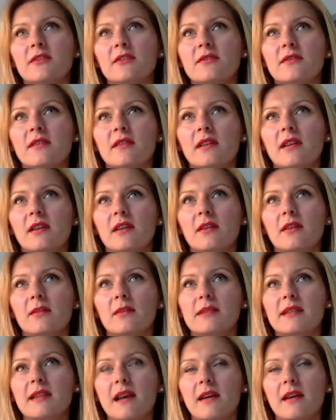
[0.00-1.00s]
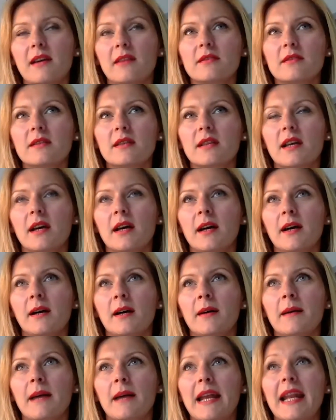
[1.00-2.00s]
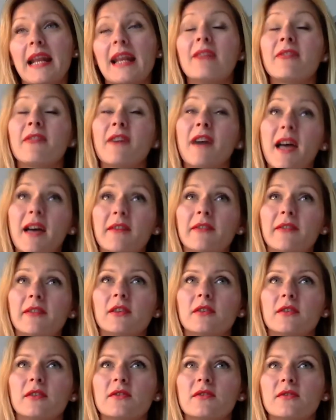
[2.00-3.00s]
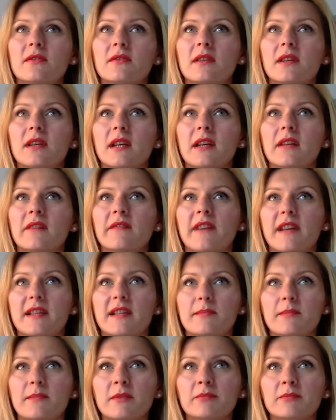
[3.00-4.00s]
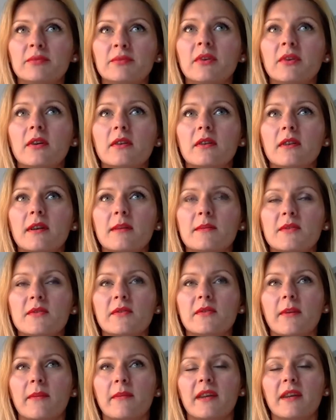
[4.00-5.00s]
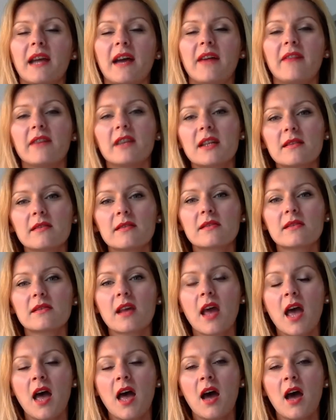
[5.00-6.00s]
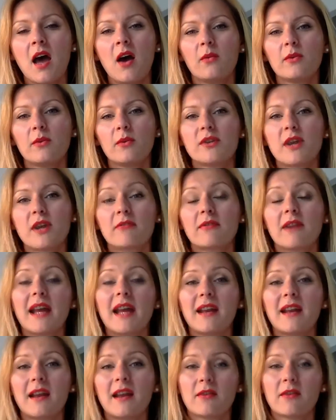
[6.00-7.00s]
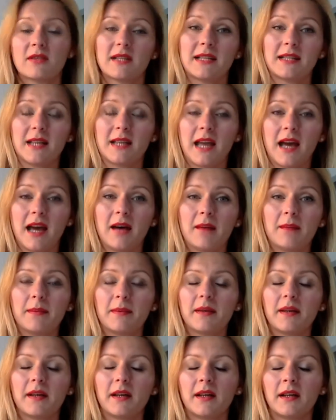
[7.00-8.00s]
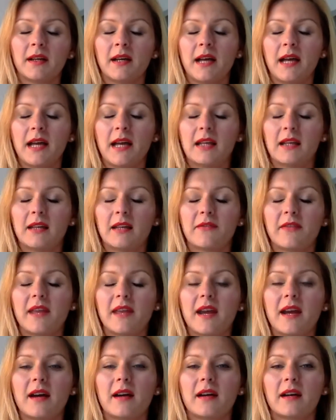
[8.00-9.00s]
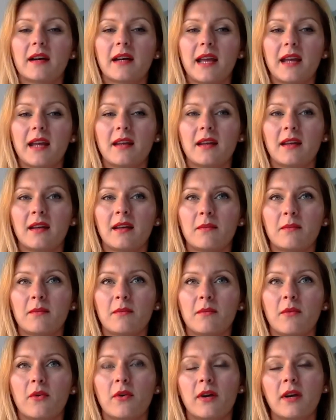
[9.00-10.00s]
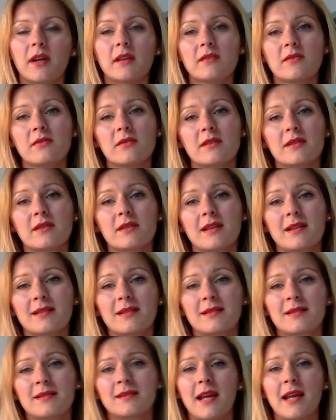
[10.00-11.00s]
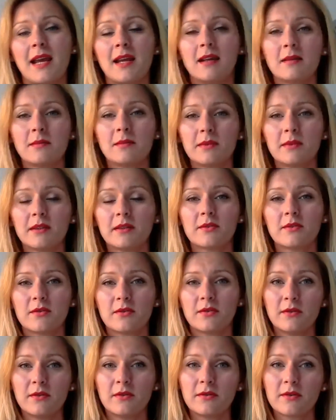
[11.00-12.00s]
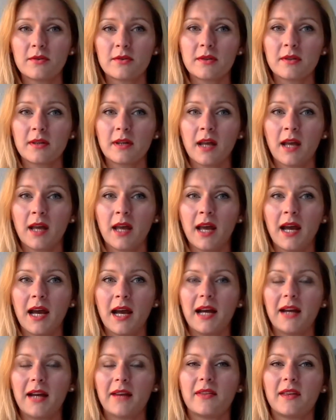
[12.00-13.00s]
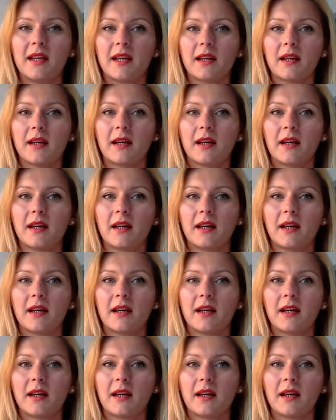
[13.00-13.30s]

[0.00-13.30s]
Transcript: to the Global South, and if I have a look to the investment programs from the governments, which are right now setting up, and if they are getting more into a sustainable solution, I think